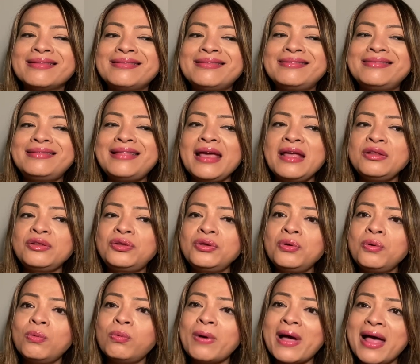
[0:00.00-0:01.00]
they
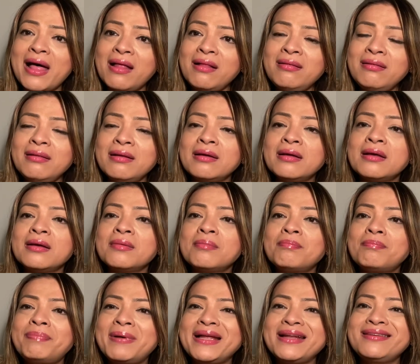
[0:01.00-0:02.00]
do well,
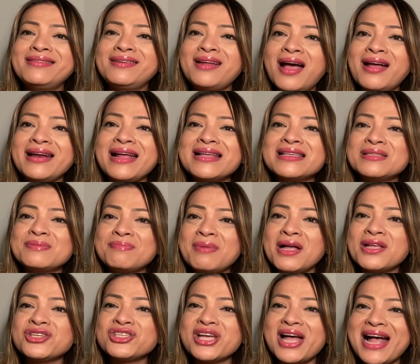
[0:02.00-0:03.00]
but not as
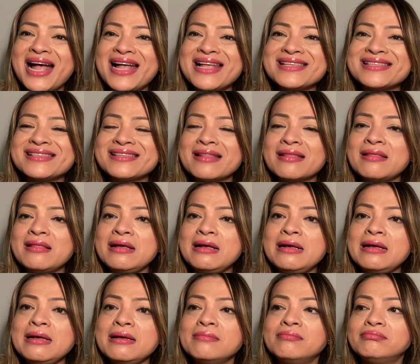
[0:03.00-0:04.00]
much as
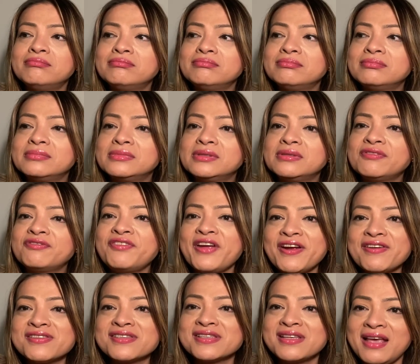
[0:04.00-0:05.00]
the
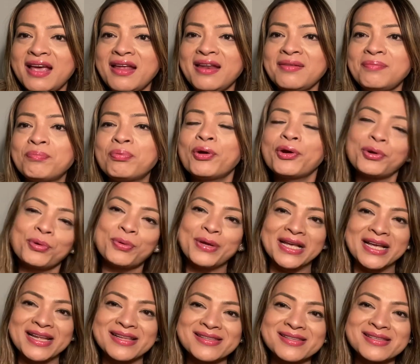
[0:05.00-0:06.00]
fair-skinned Puerto
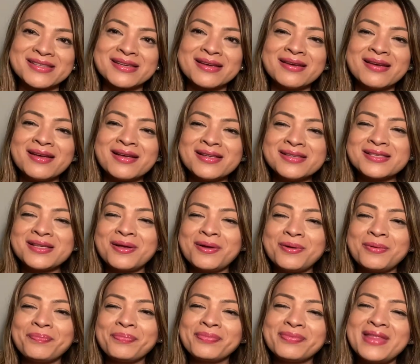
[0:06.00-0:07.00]
Ricans.
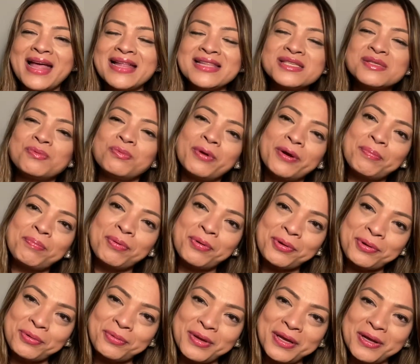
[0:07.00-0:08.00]
So that's where
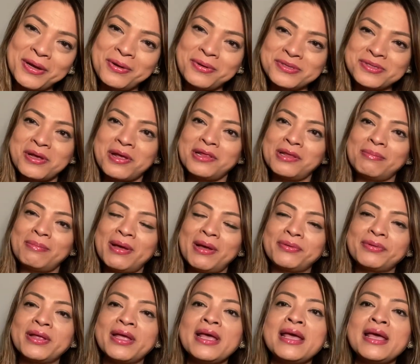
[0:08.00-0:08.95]
Puerto Rico is all about.